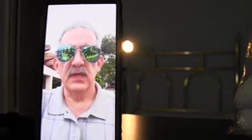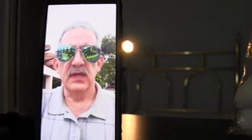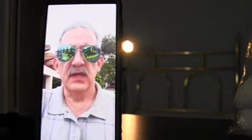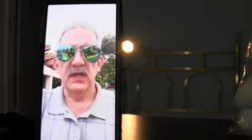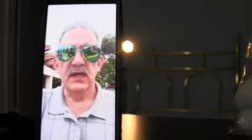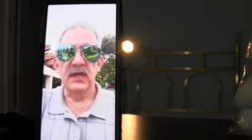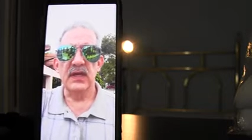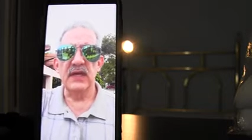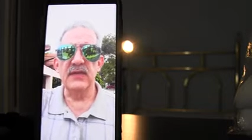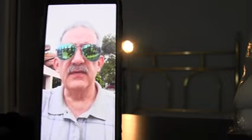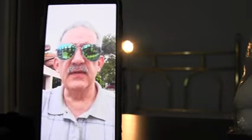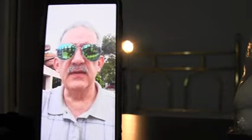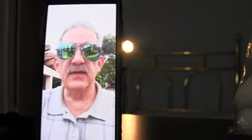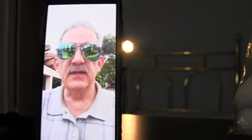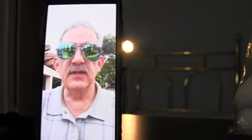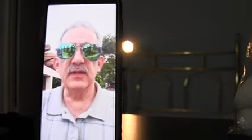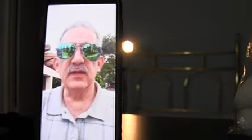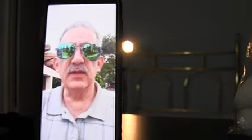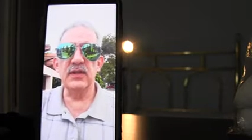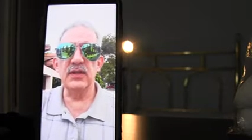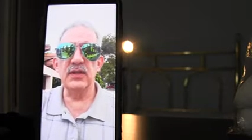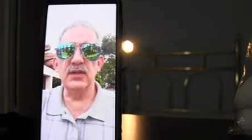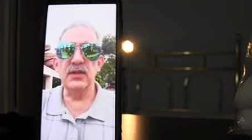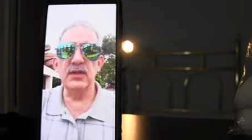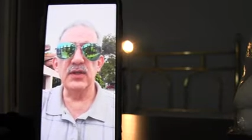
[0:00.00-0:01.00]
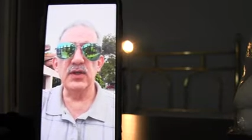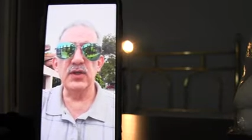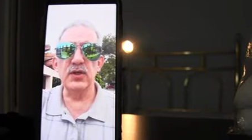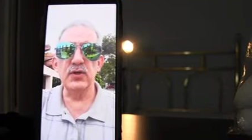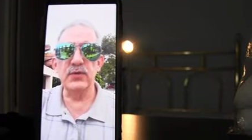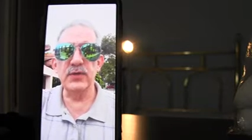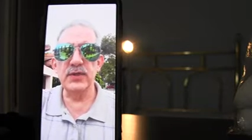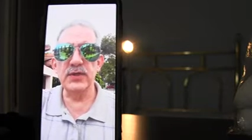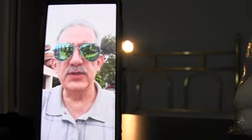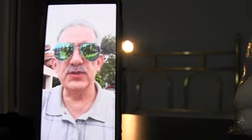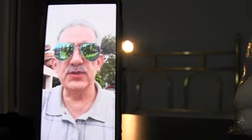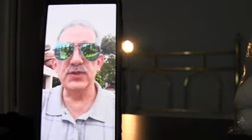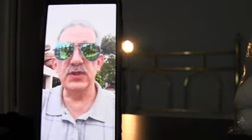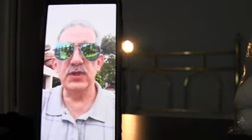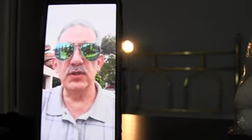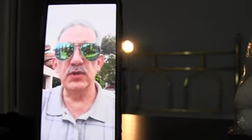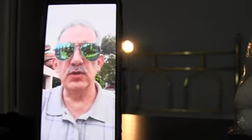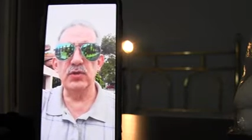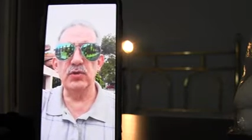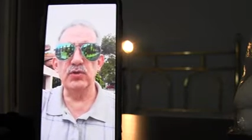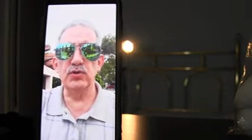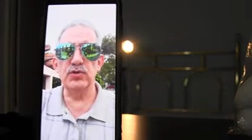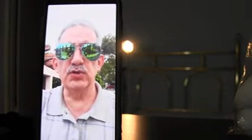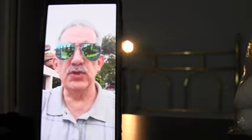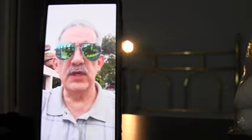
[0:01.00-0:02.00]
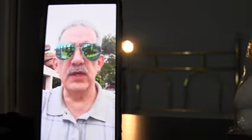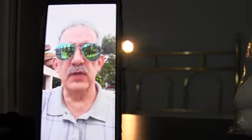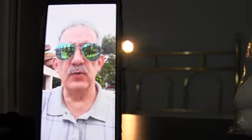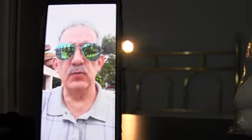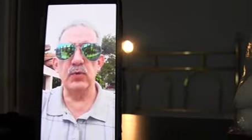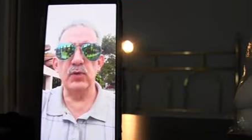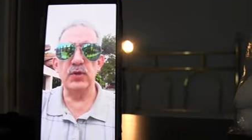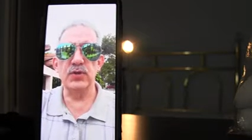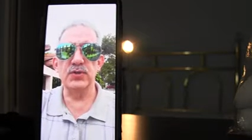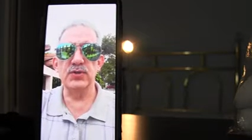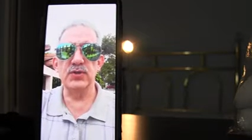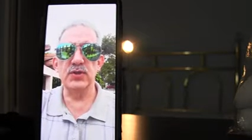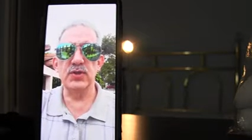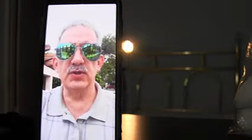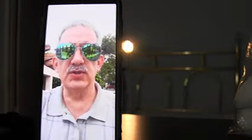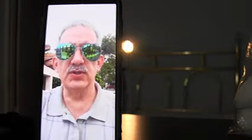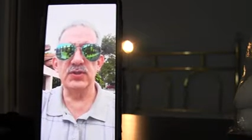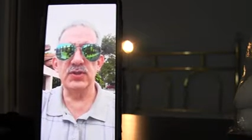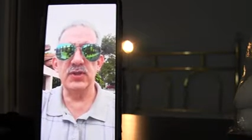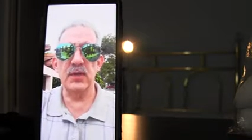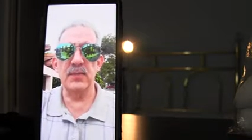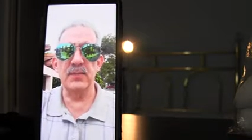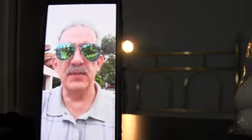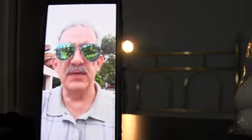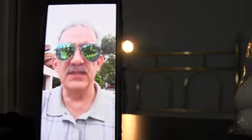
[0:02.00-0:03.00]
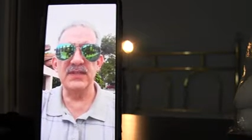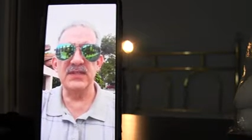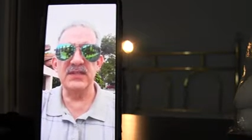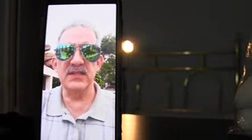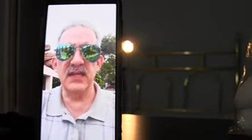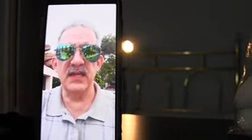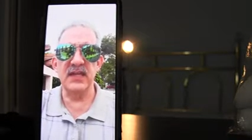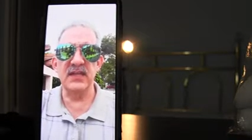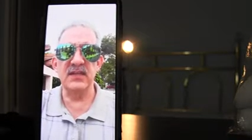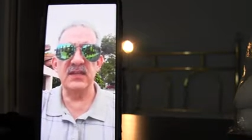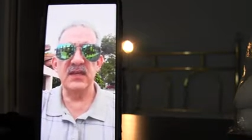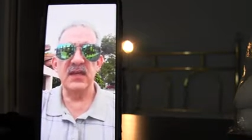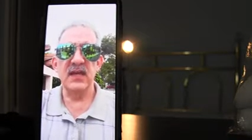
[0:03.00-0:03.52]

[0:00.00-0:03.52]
Even the Christian news networks to some extent